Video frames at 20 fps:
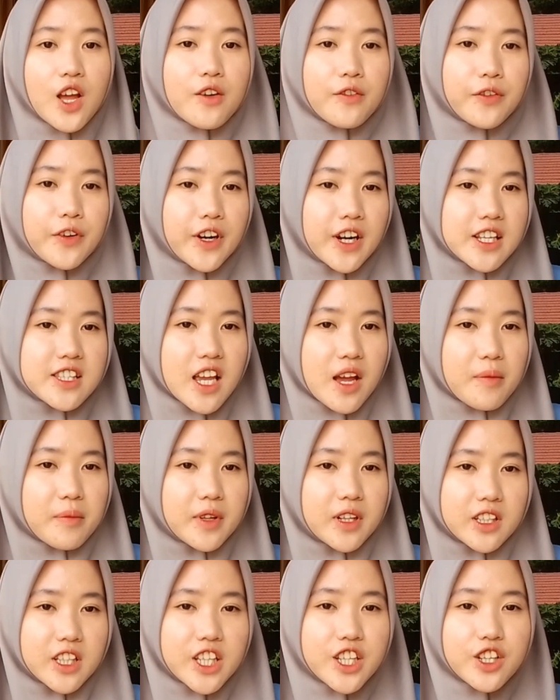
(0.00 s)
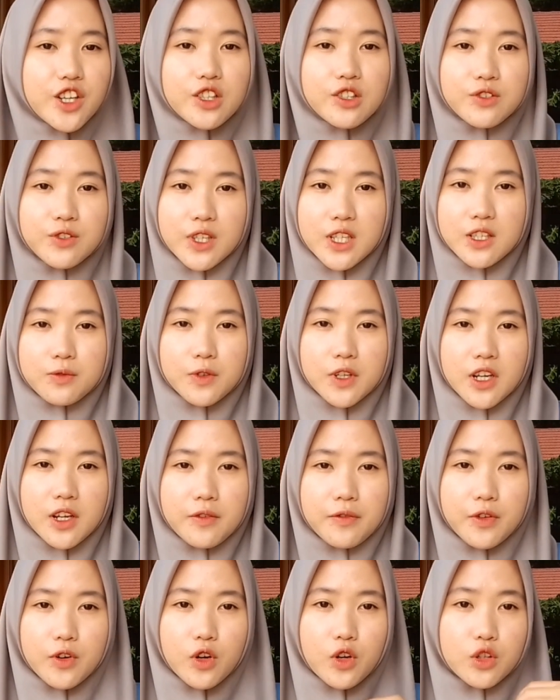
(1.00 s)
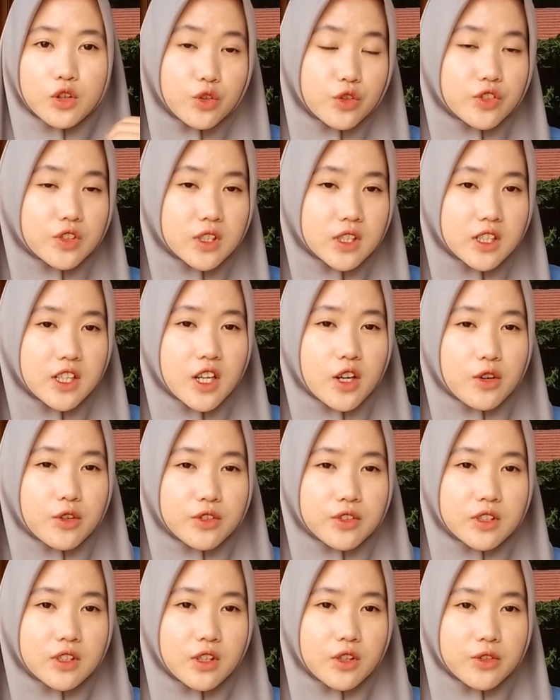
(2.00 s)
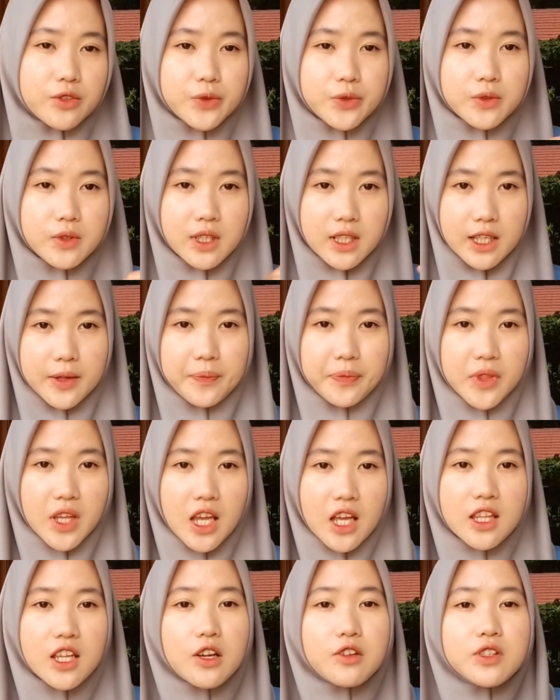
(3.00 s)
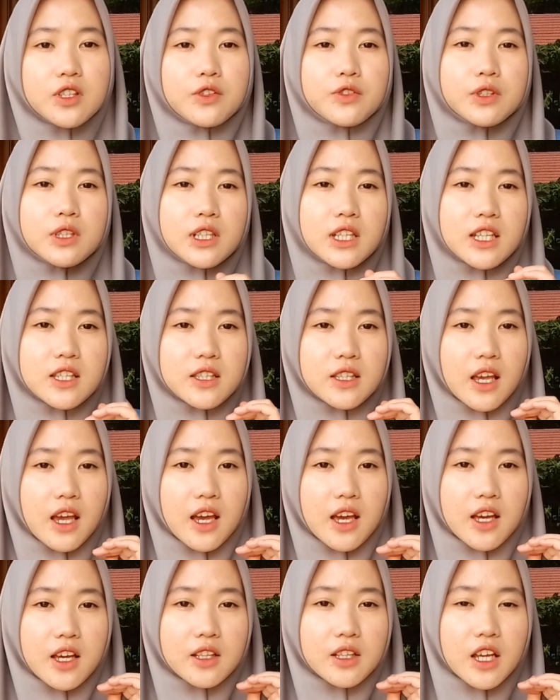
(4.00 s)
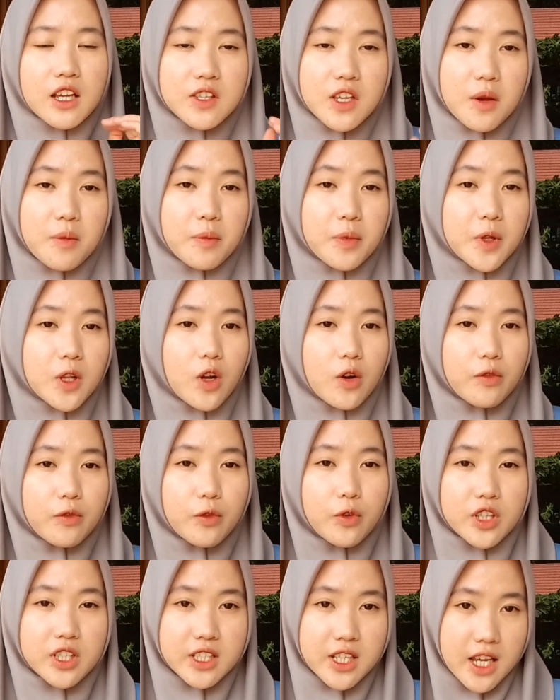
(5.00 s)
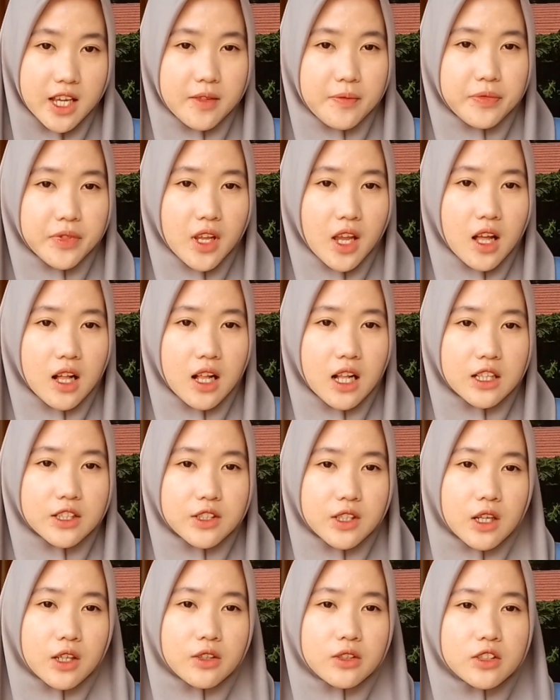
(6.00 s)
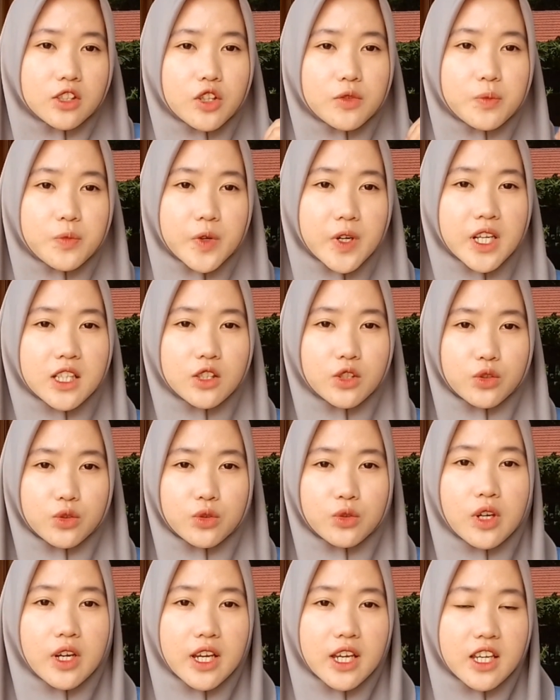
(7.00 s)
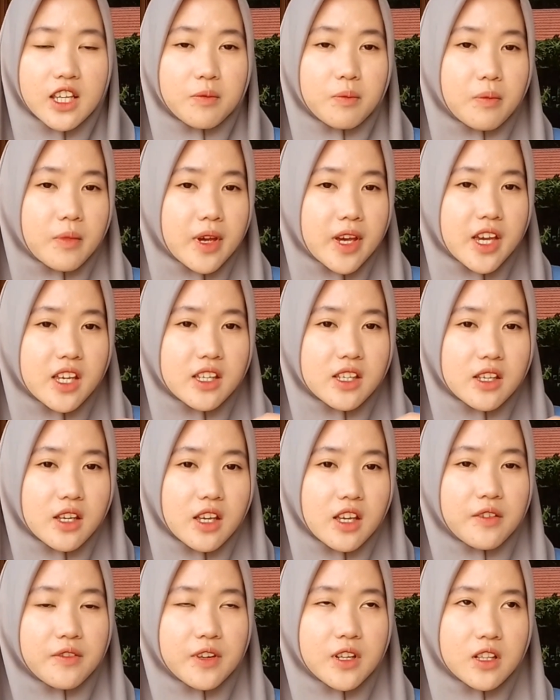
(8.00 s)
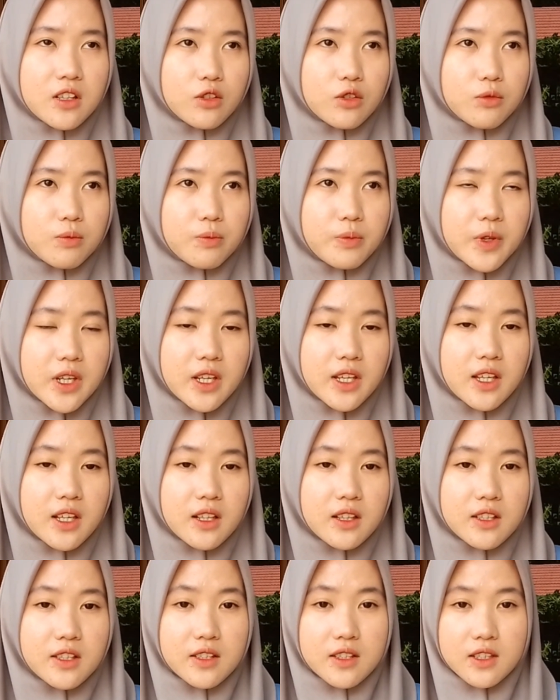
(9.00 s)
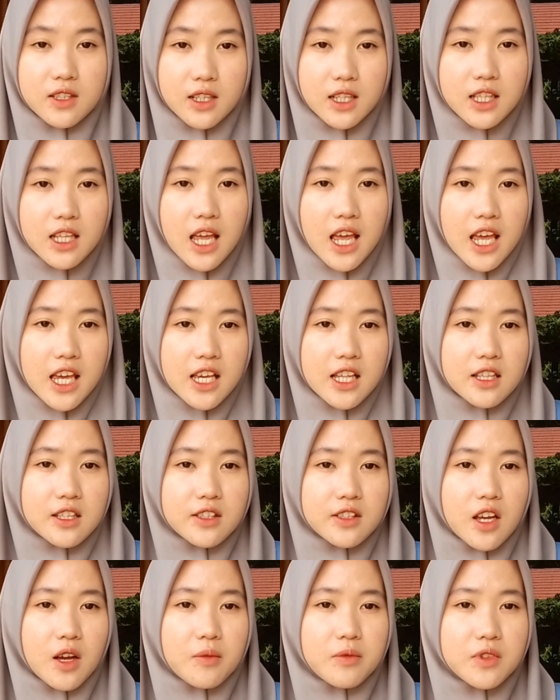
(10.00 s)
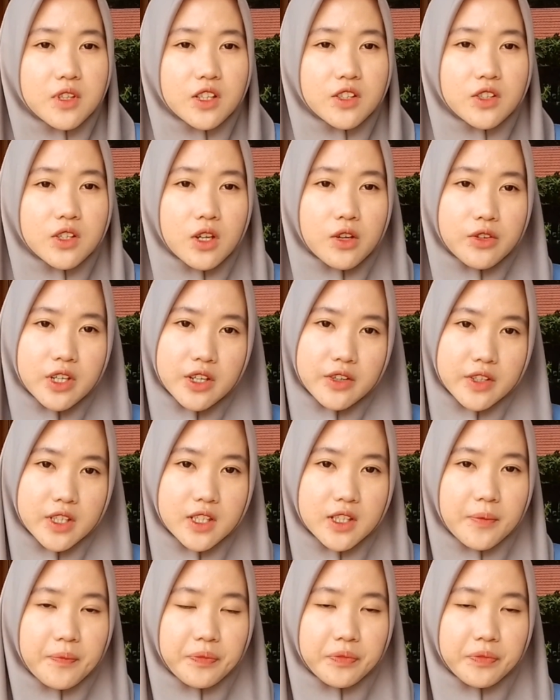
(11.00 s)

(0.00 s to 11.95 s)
For example, Gingle Stress reproduce delociously. Delociously is an example of word that, although not brand new, it may even be listed in some dictionaries.